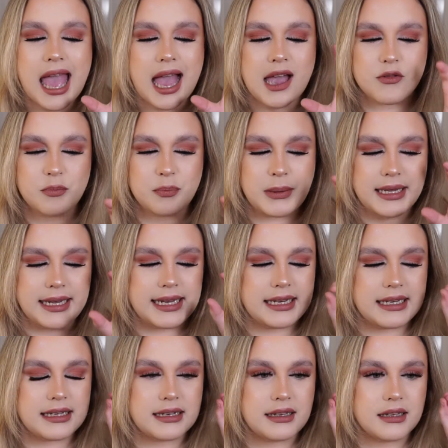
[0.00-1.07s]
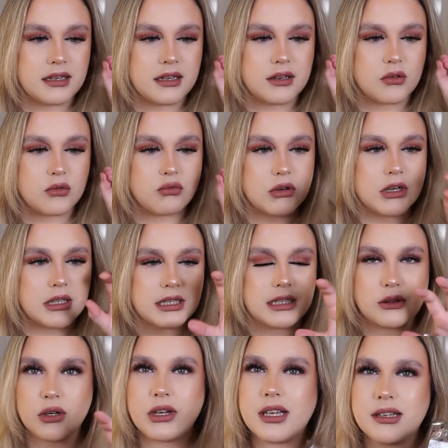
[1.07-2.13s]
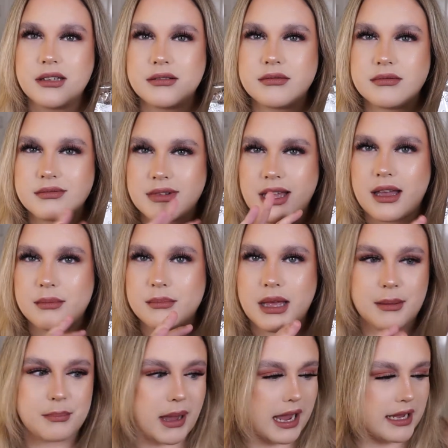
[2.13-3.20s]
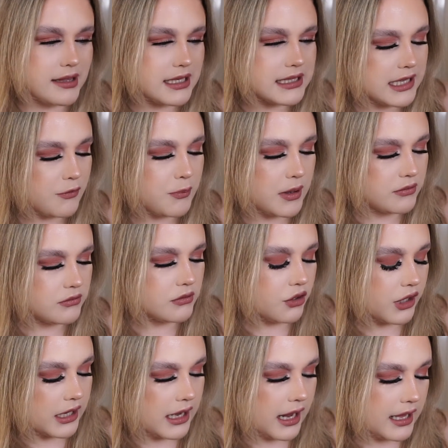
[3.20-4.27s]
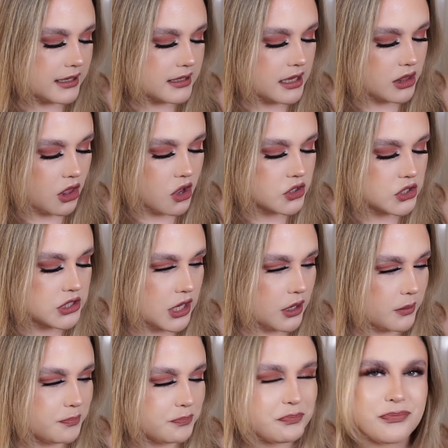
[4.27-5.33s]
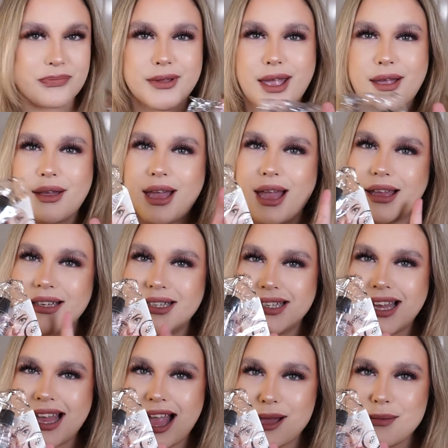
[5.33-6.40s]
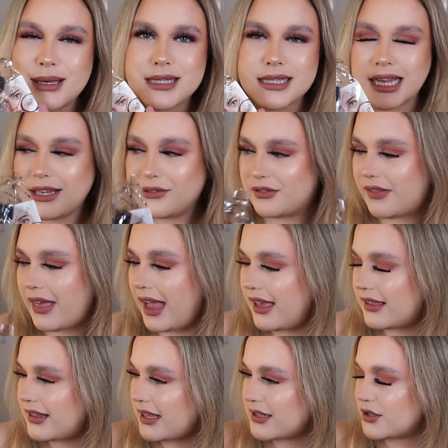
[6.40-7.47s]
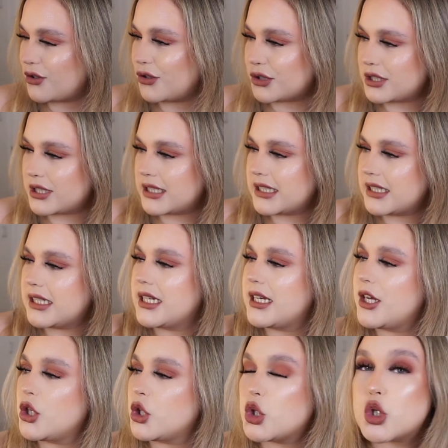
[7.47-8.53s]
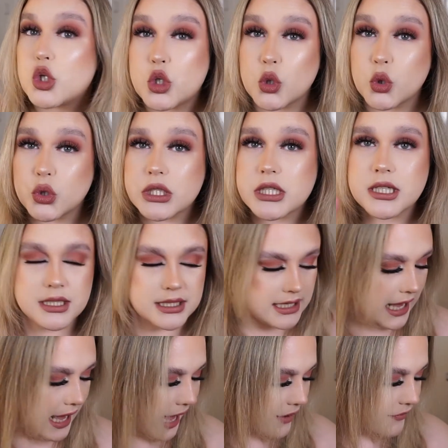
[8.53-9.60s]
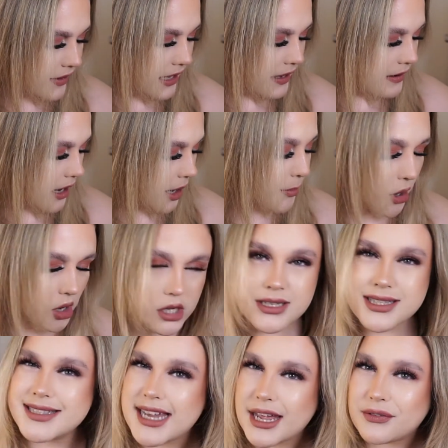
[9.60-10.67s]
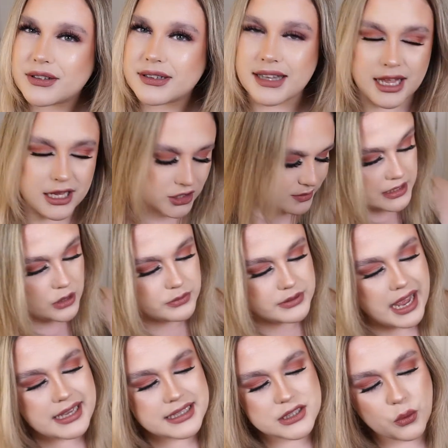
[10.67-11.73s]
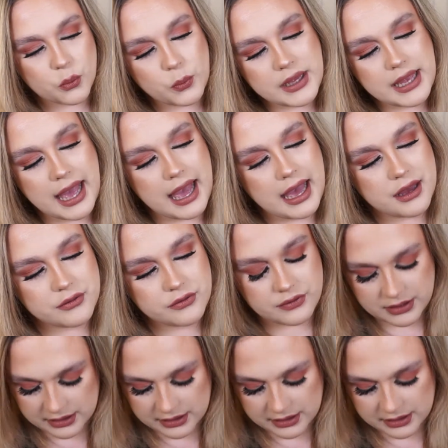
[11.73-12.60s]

I've been really looking at like buying this. I've been looking at it a lot, so I'm excited for that. That's good to have in a box, definitely. So next we have,